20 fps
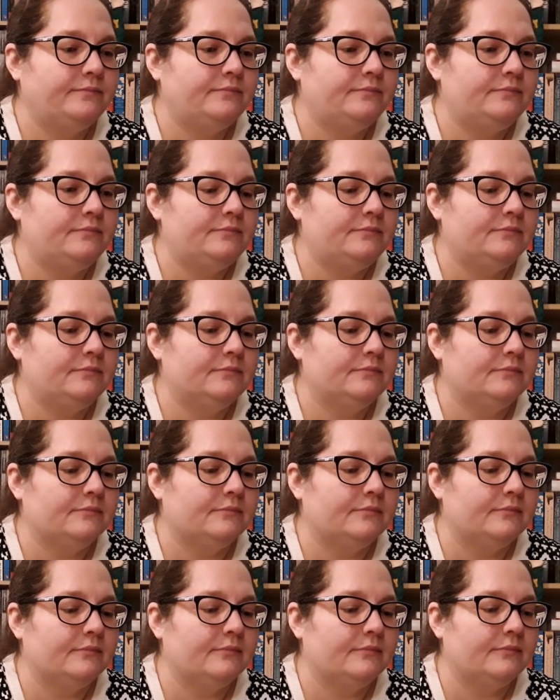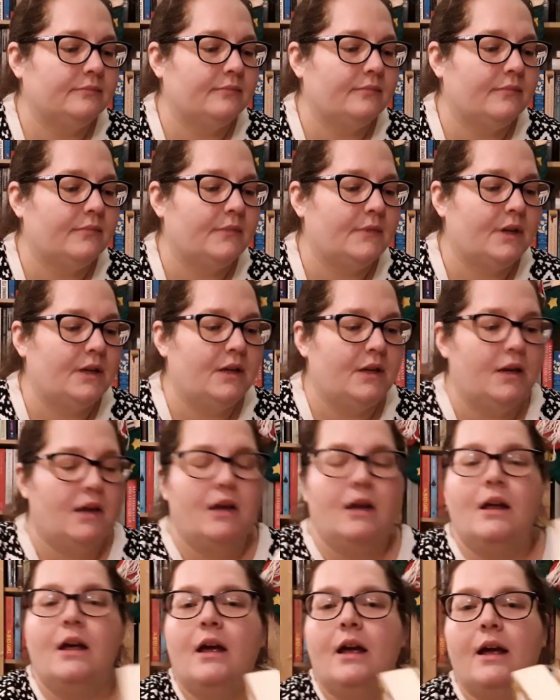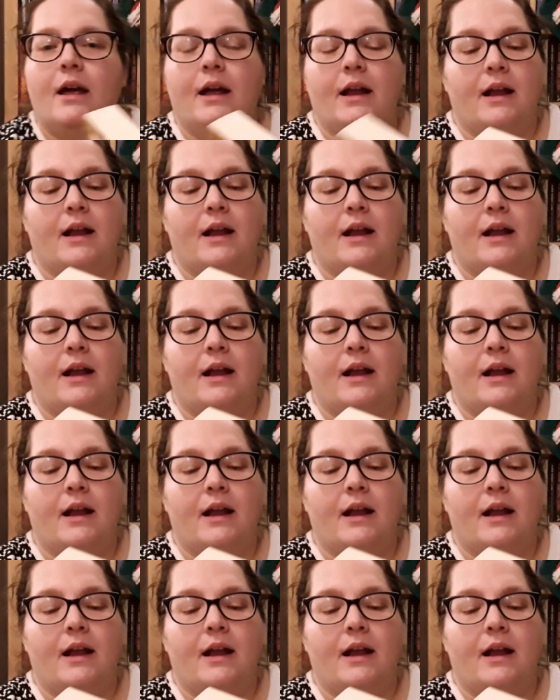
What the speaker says: (no one is talking)